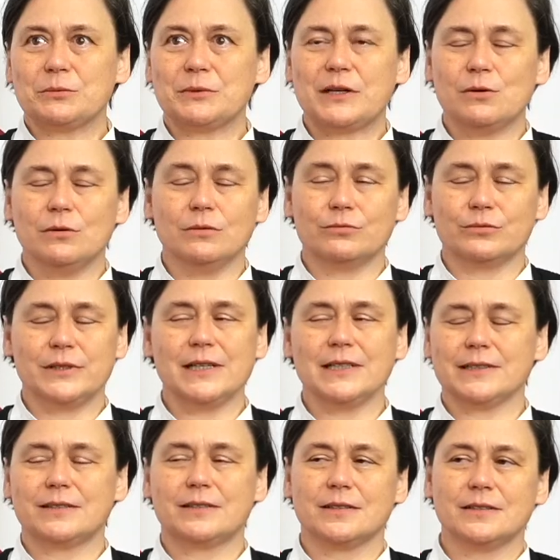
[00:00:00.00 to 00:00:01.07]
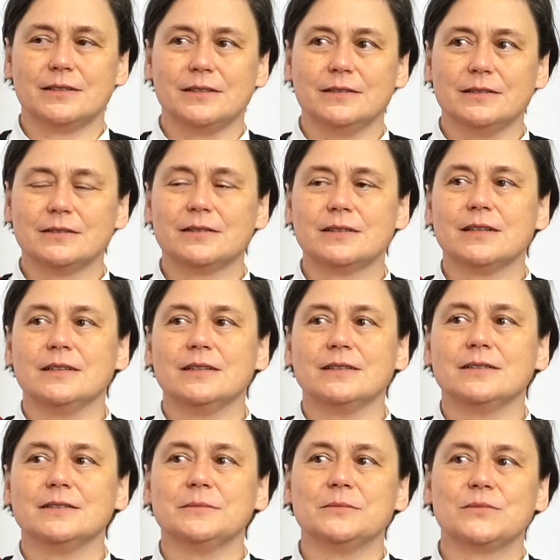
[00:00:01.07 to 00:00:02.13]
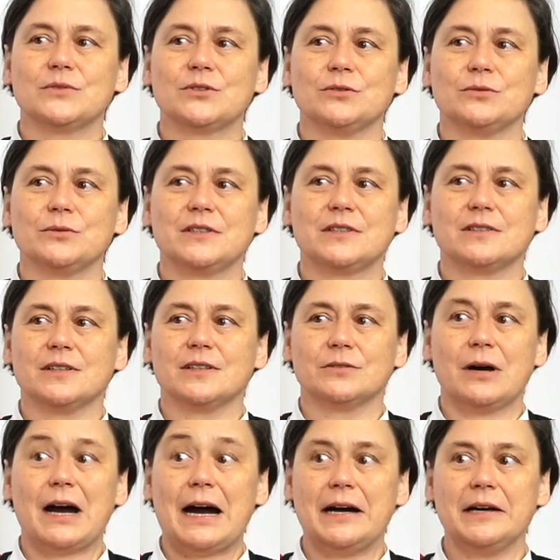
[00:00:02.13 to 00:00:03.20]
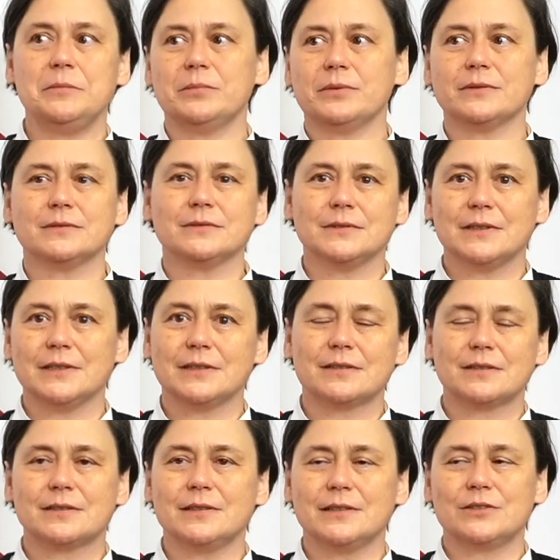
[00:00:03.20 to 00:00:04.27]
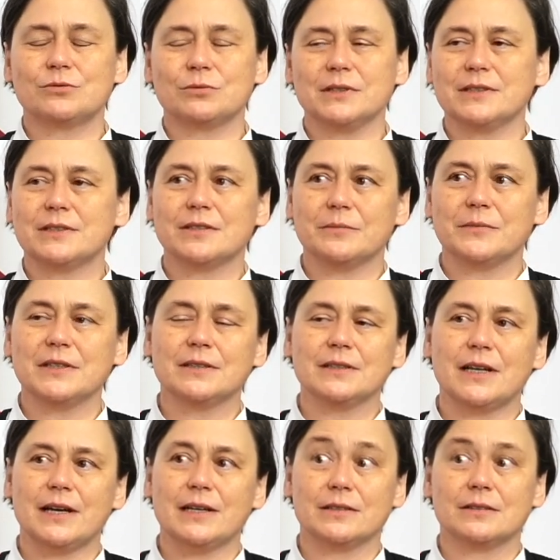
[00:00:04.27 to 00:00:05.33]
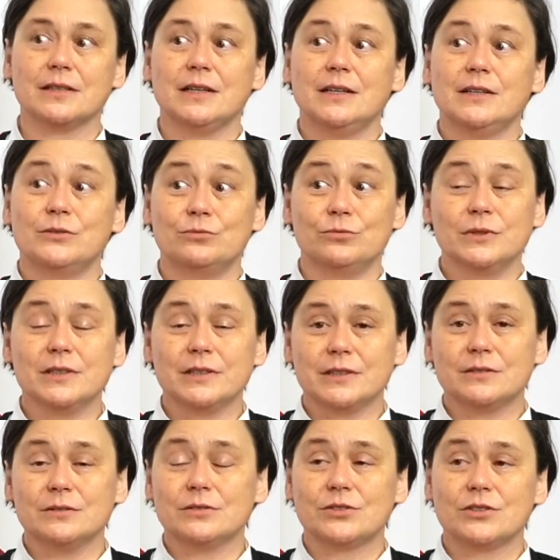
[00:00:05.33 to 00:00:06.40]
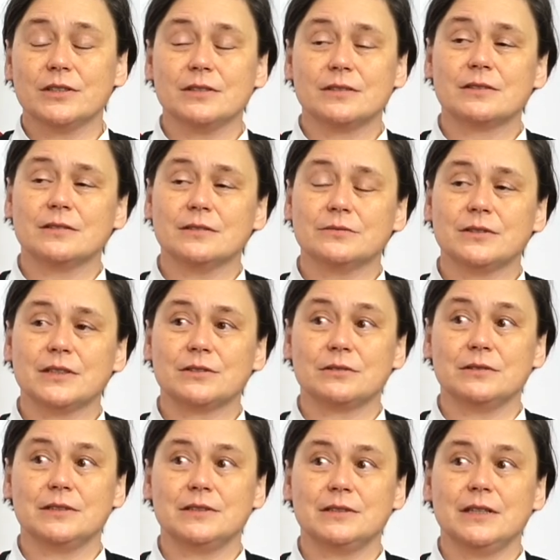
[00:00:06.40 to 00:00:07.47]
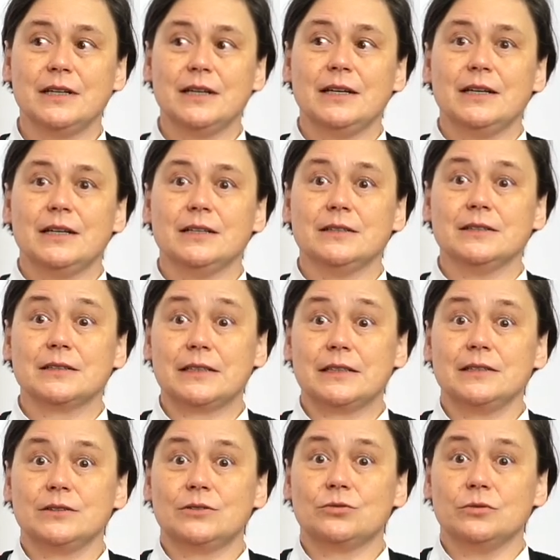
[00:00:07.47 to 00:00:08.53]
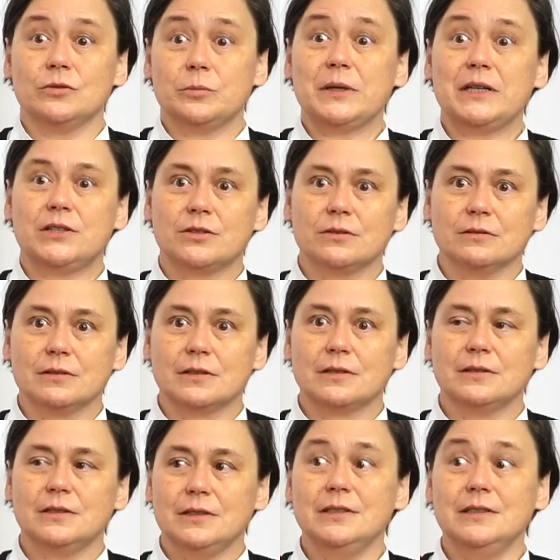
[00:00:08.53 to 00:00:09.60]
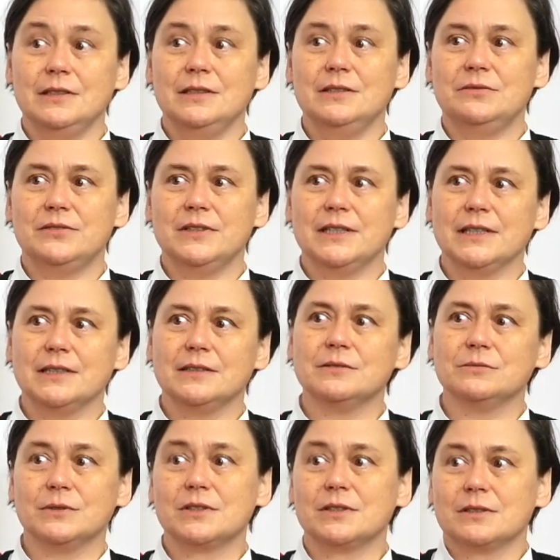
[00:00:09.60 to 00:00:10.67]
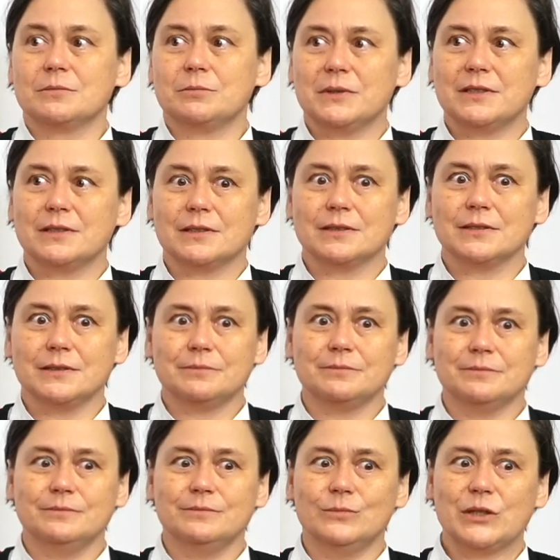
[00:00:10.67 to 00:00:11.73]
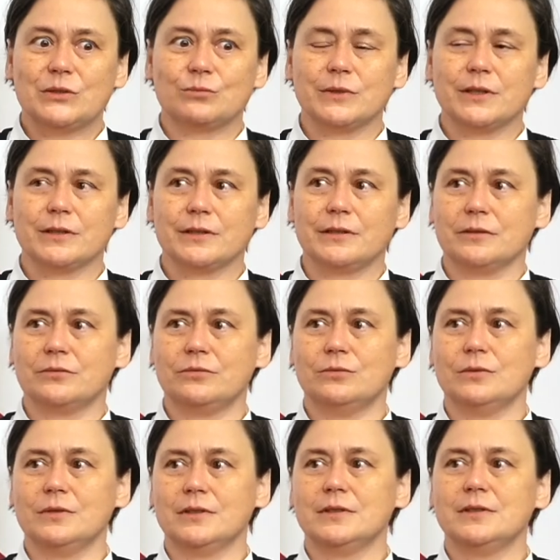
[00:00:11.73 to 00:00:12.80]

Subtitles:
call realistic deals. So it's not a hype. It's really something that has really good chance of actually getting to the patient in fine, which is basically what we are here for.